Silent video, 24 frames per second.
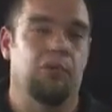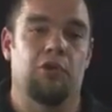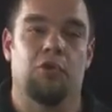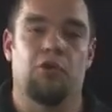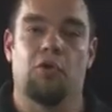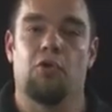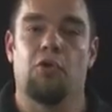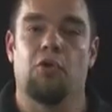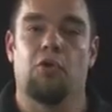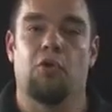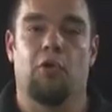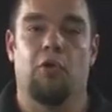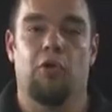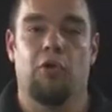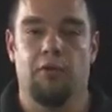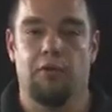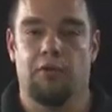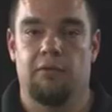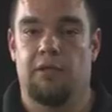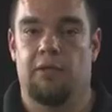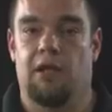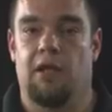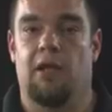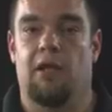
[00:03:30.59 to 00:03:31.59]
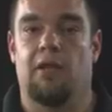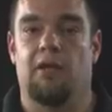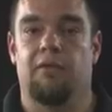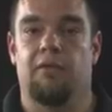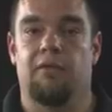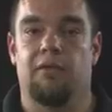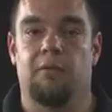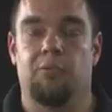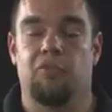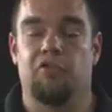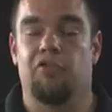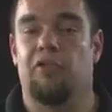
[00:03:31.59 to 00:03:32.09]
Google
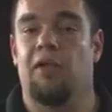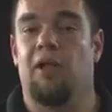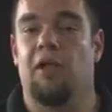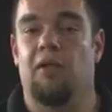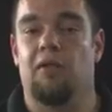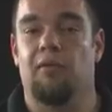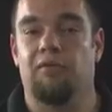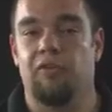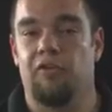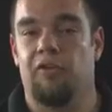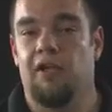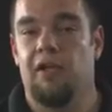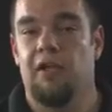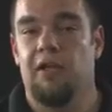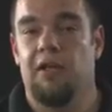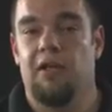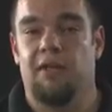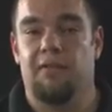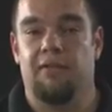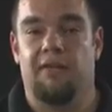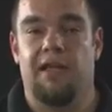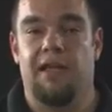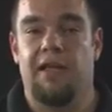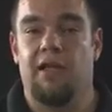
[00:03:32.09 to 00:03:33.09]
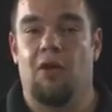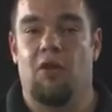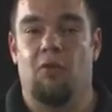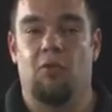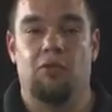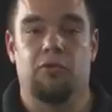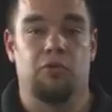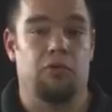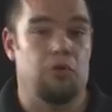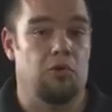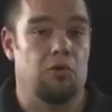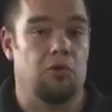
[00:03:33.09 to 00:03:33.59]
themselves, they
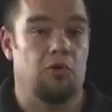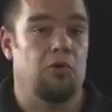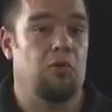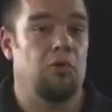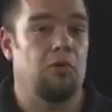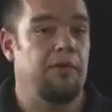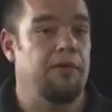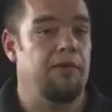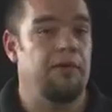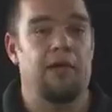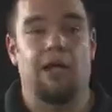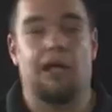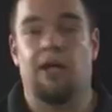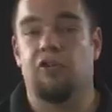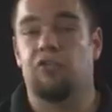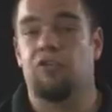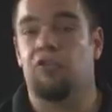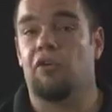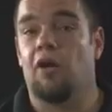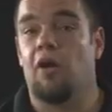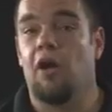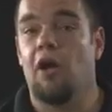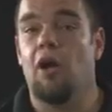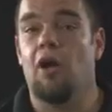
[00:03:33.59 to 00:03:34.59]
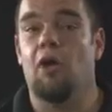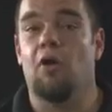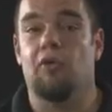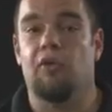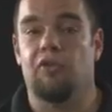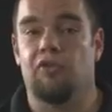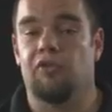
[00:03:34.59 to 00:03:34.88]
own Google with an extra O.